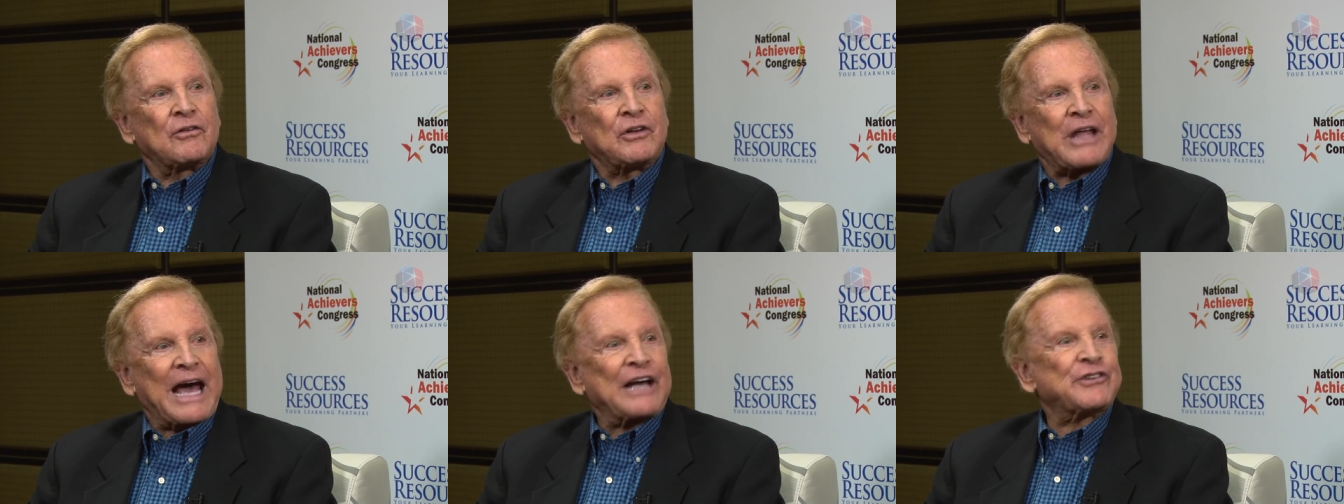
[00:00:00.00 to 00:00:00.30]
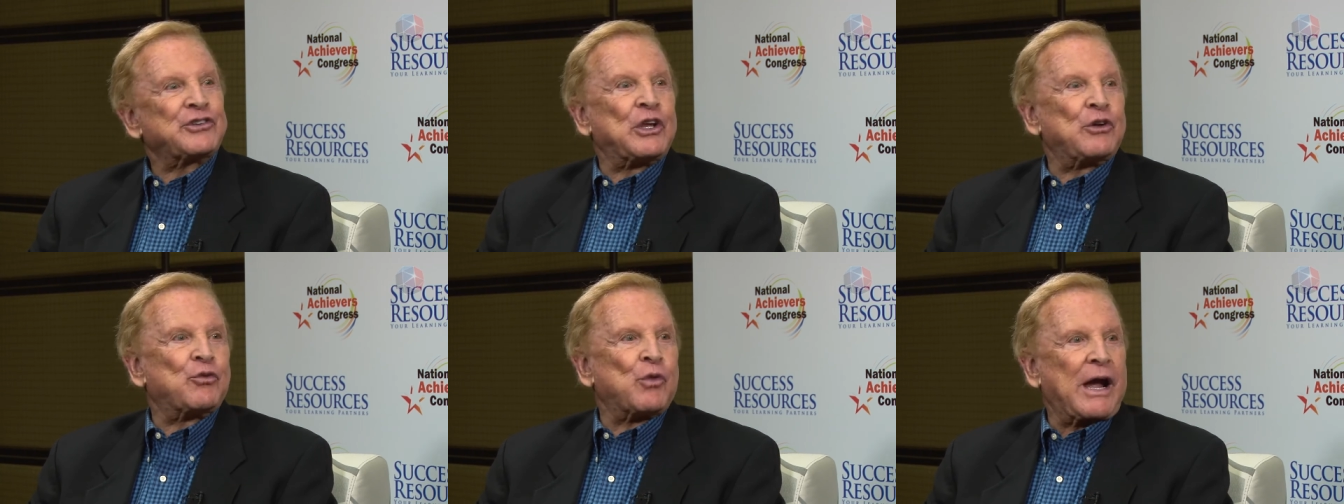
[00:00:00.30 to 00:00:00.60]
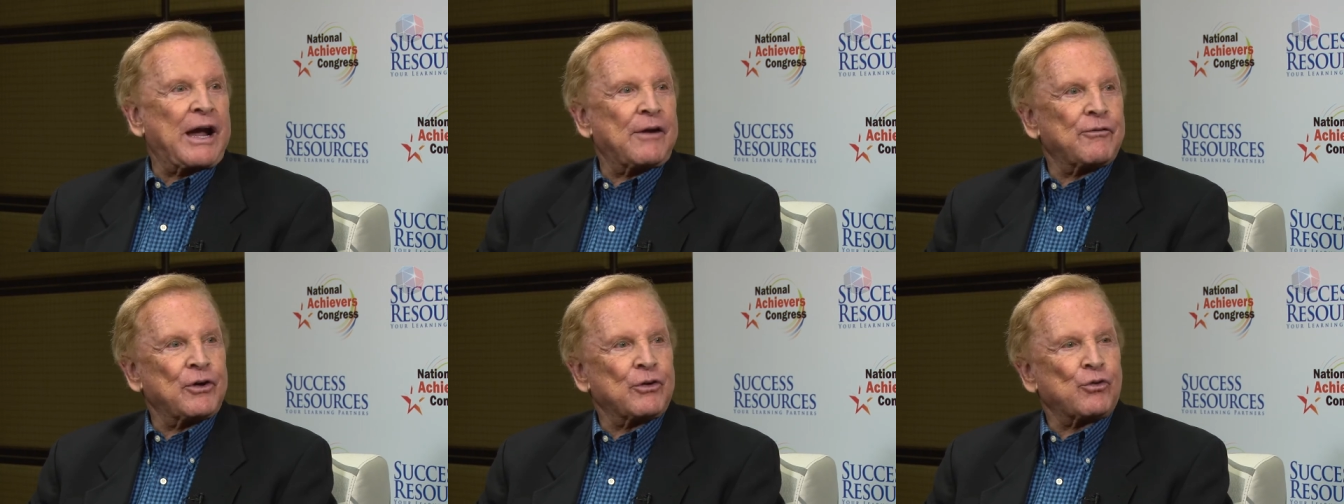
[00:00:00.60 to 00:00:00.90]
Taxi
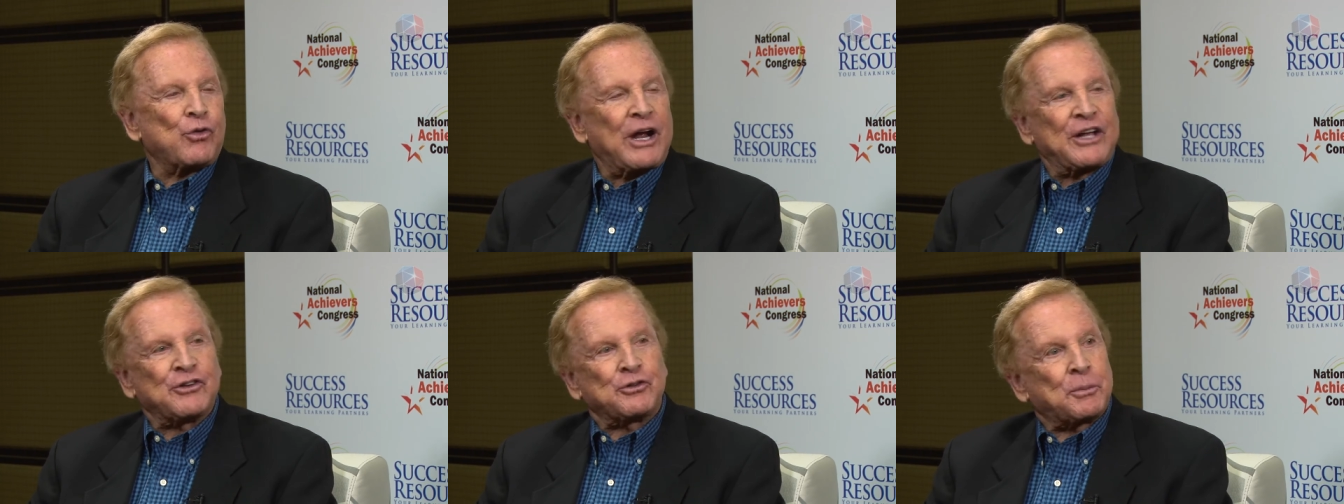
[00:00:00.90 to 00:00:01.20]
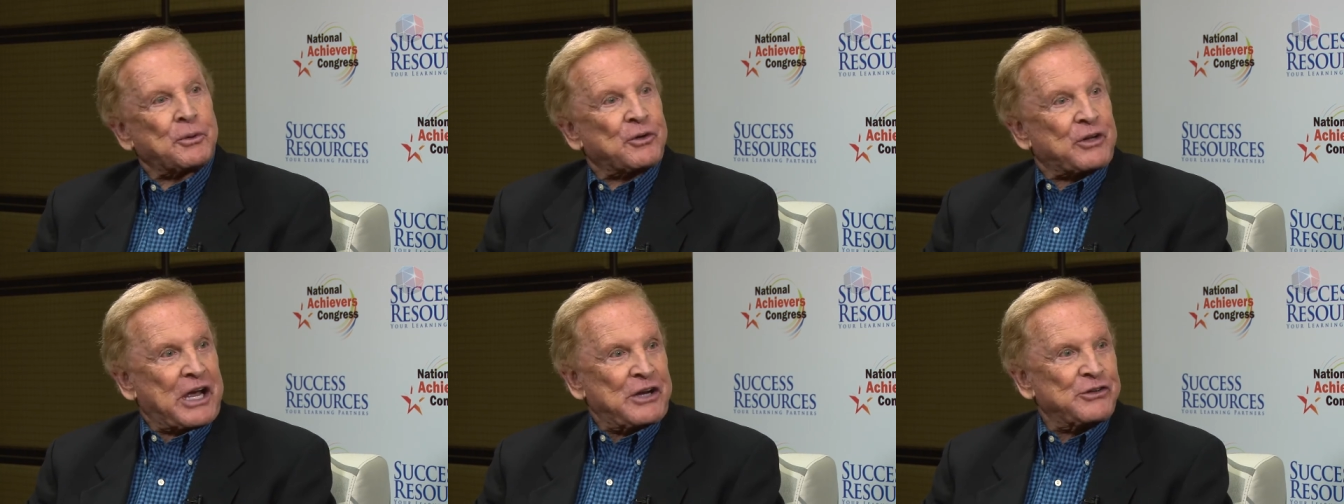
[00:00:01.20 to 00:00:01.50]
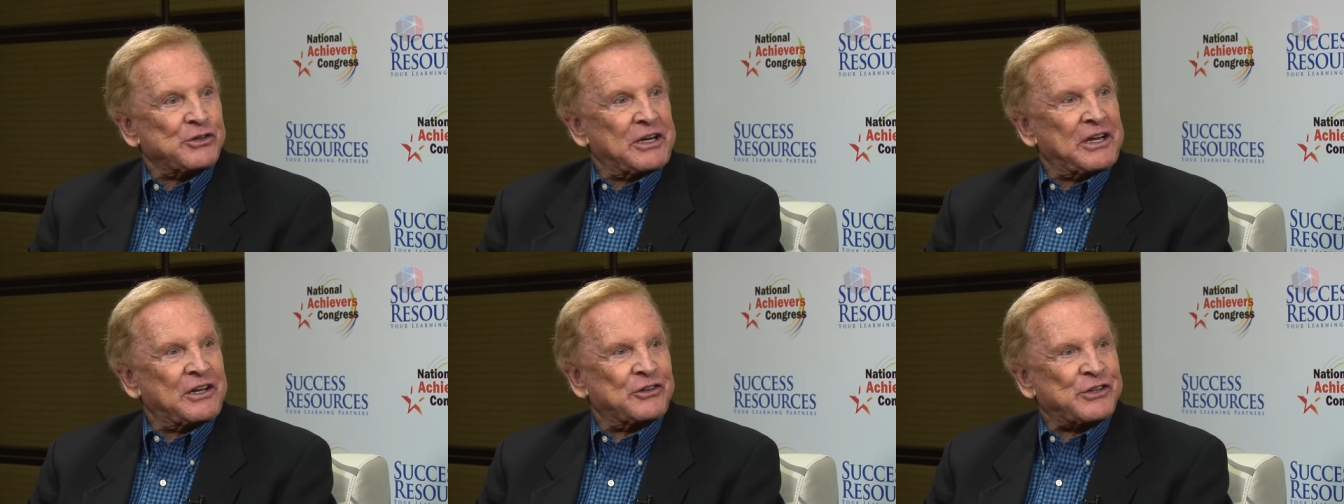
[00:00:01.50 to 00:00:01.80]
driver,
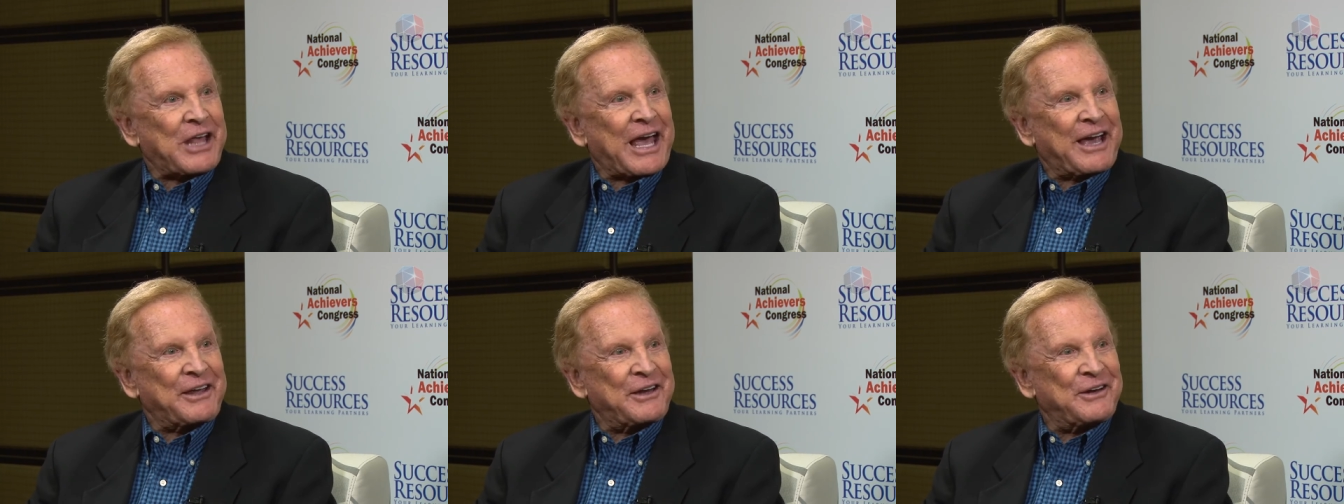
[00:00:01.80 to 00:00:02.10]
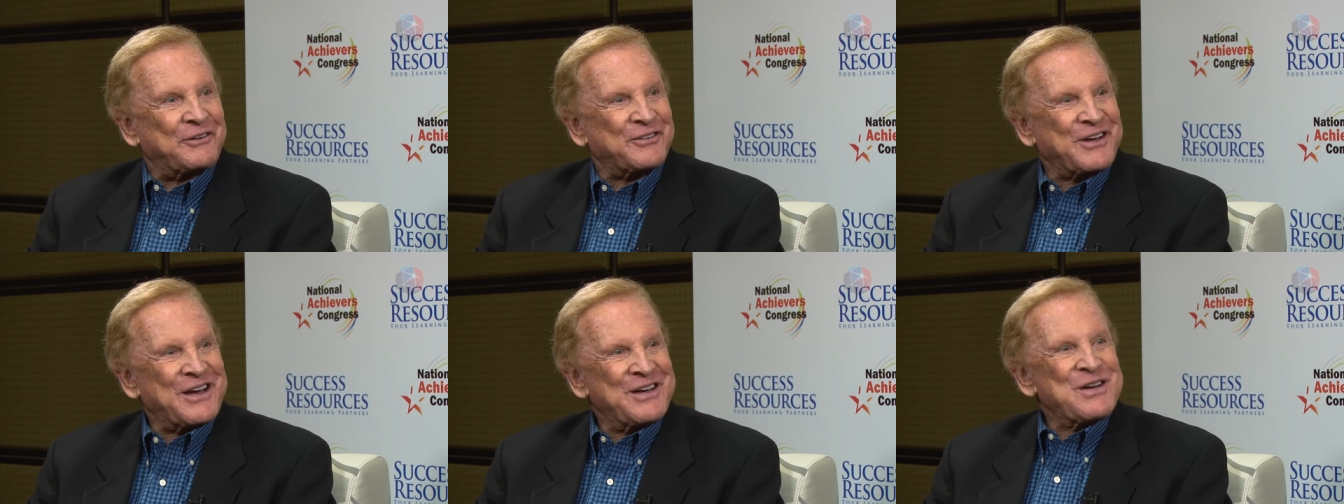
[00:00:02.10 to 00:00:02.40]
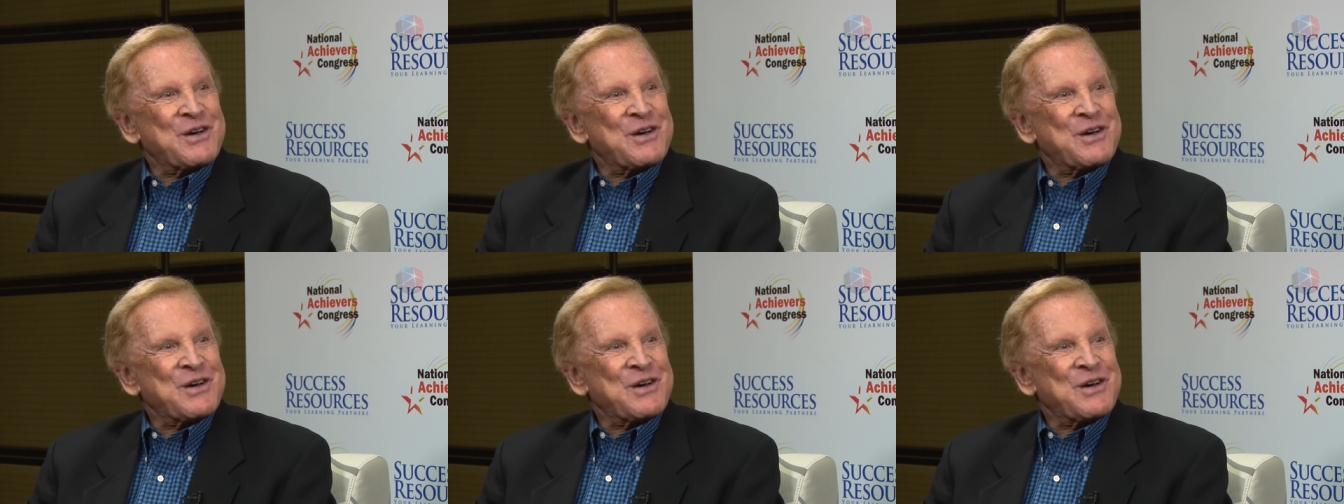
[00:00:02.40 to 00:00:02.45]
transportation executive,